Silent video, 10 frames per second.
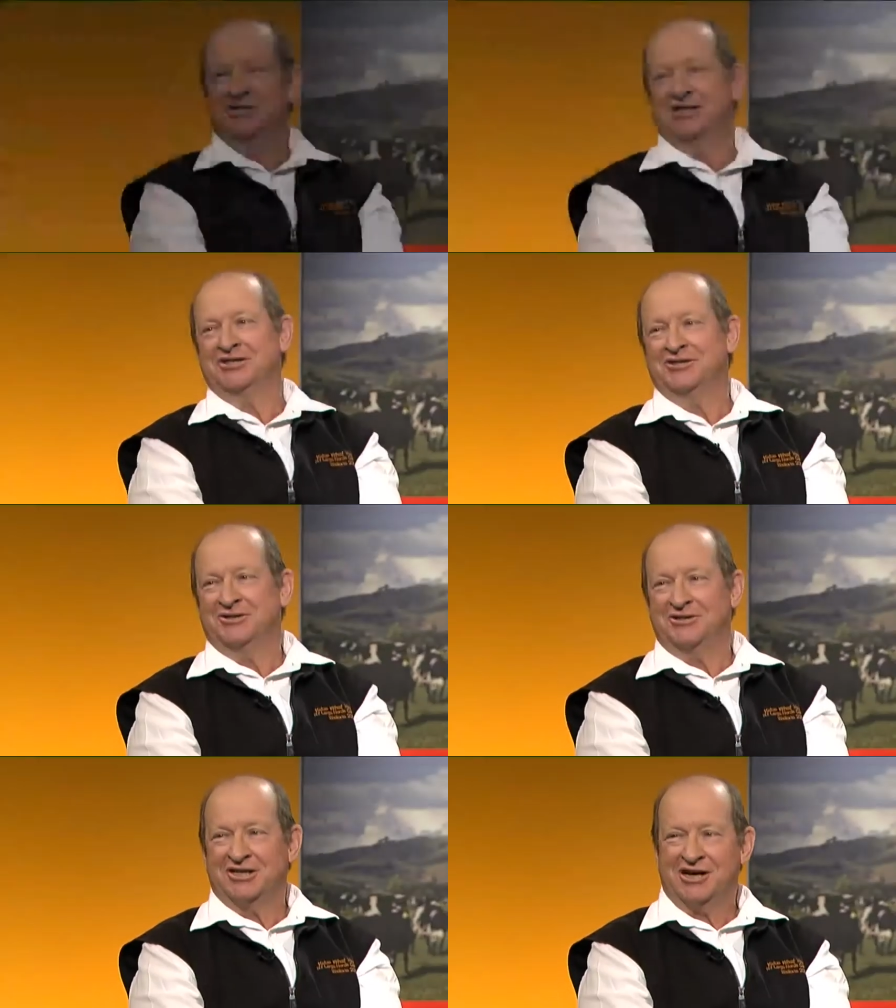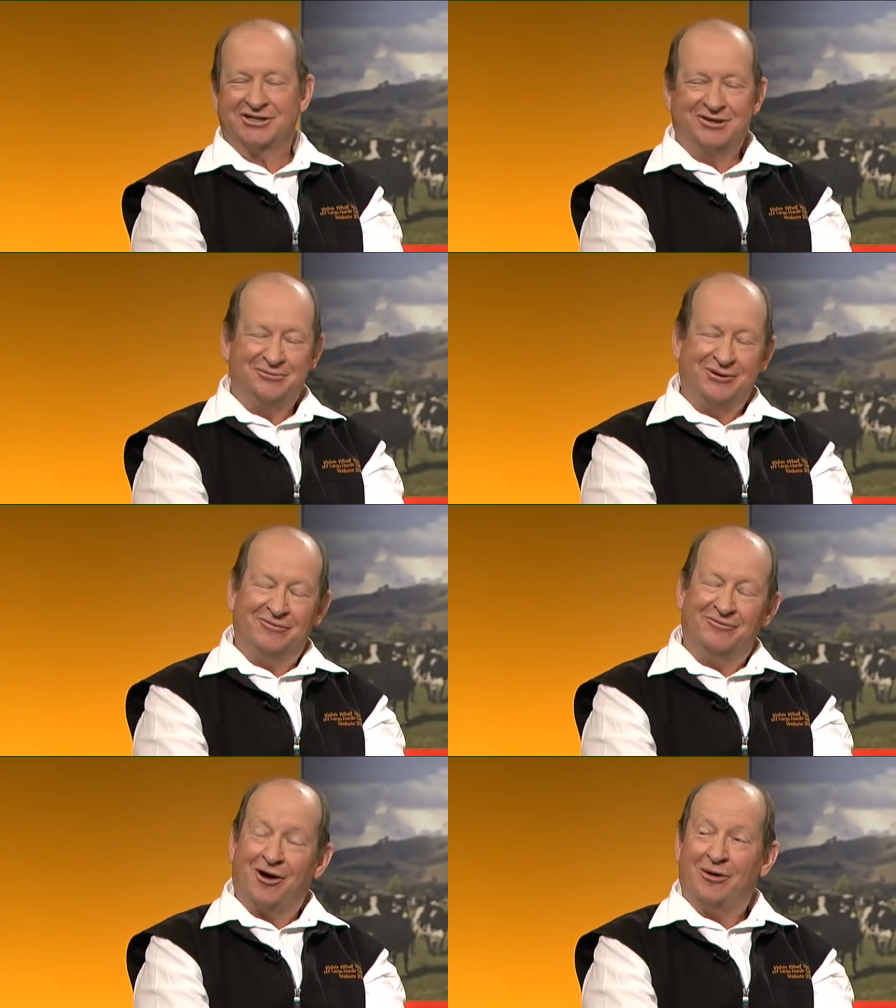6 discussions with
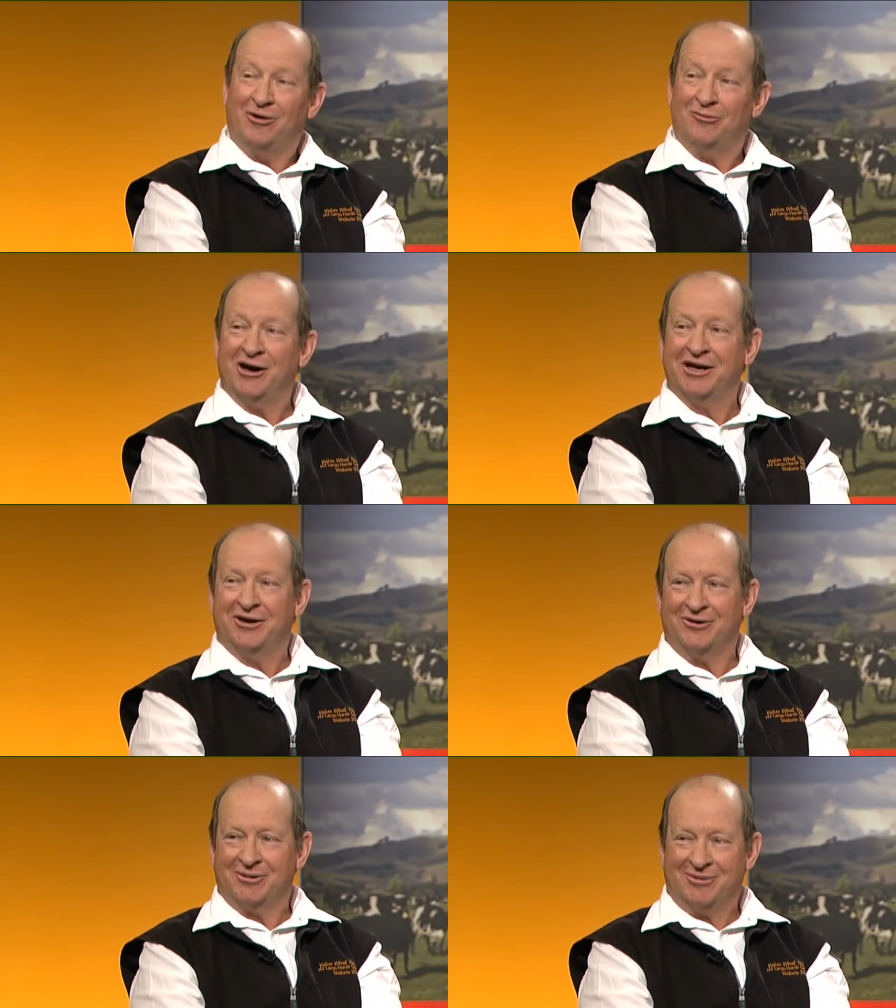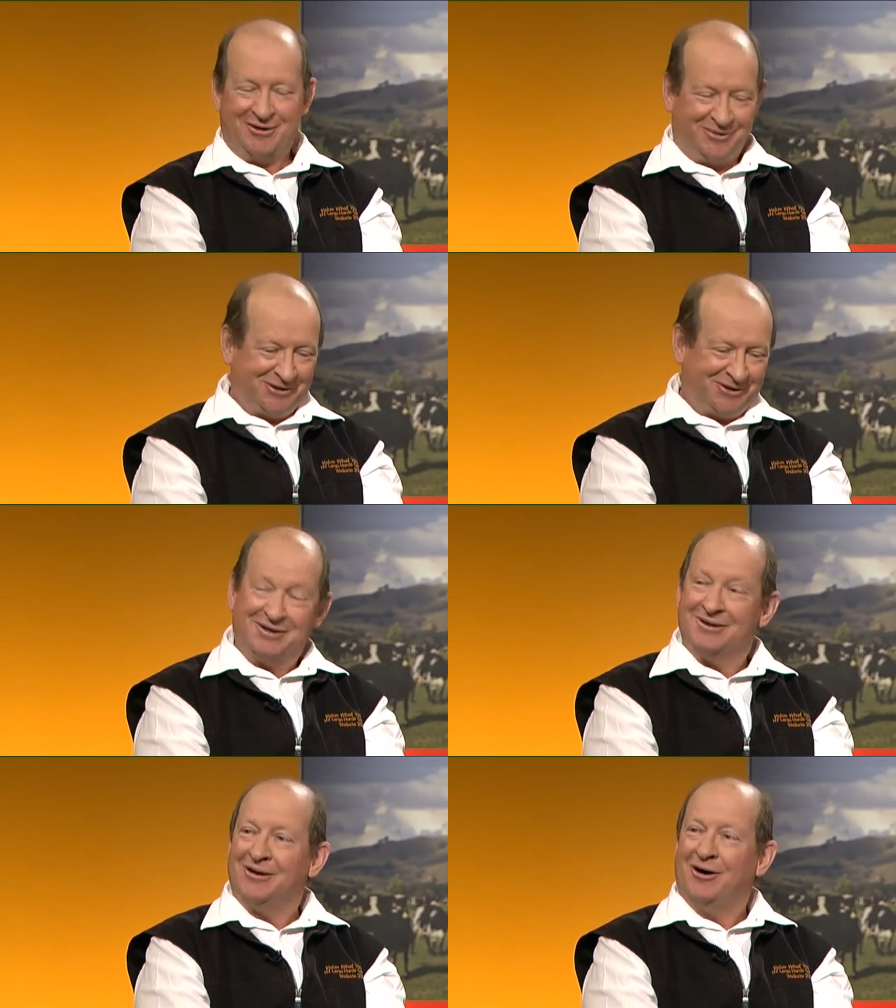Environment Waikato at the moment,
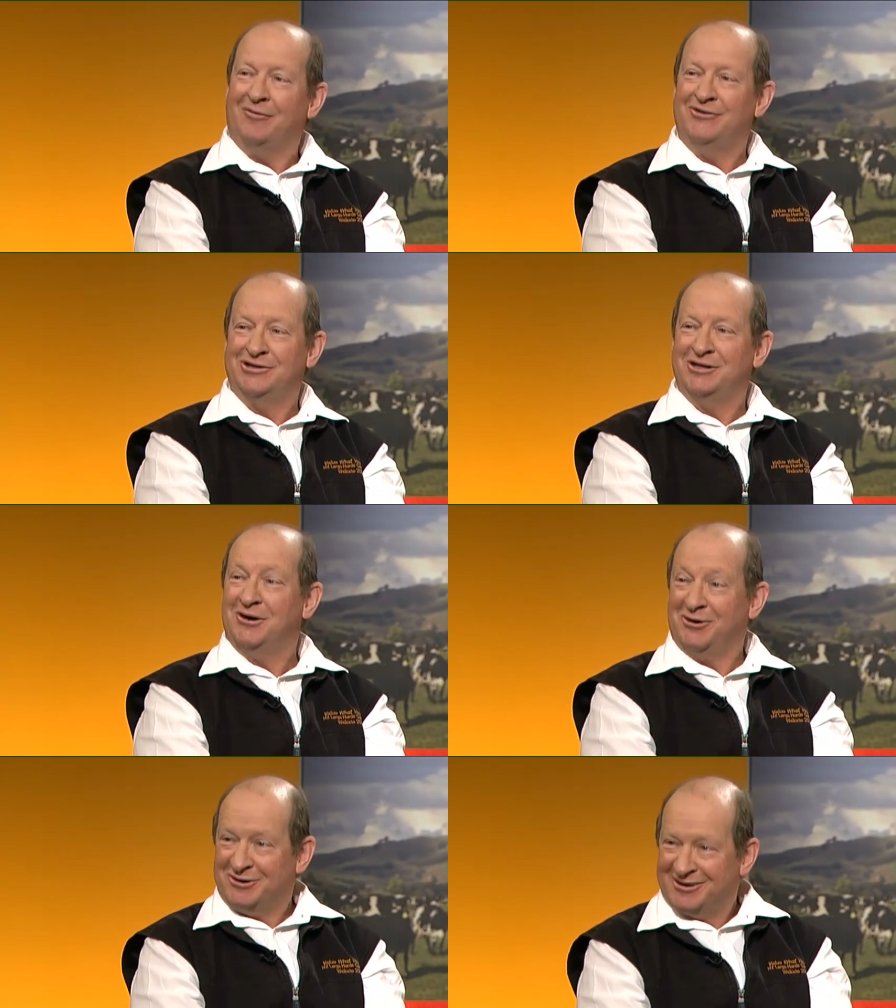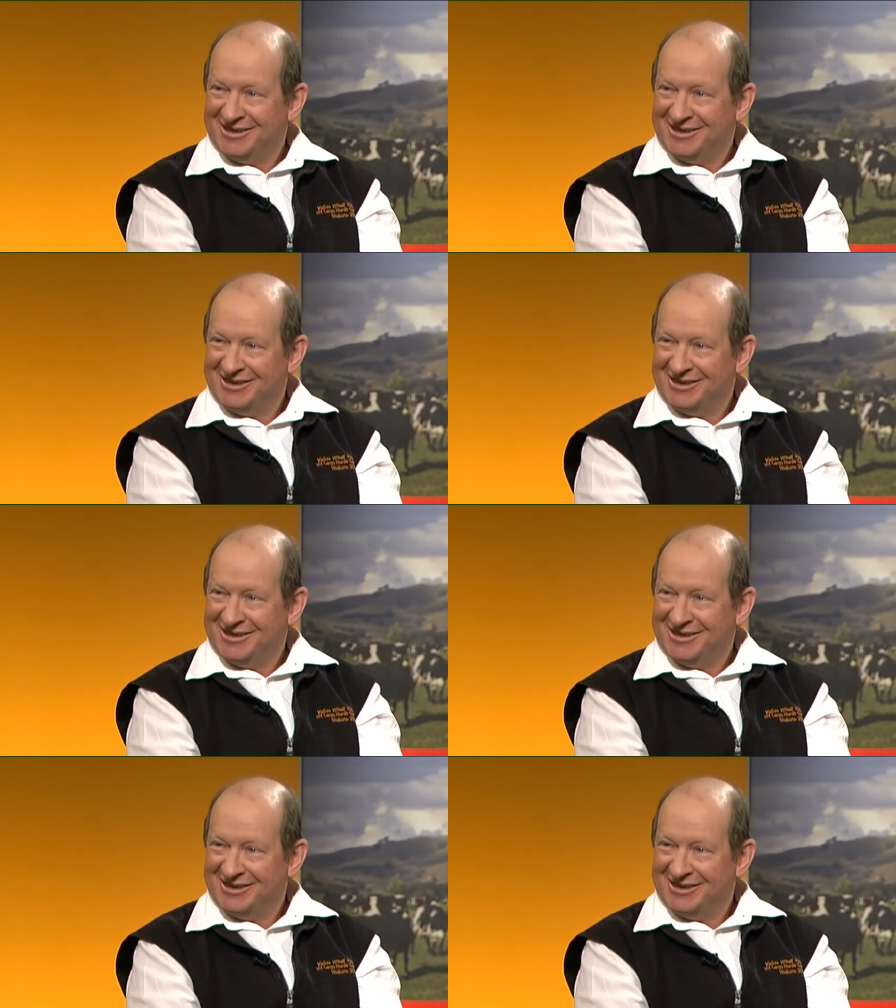obviously not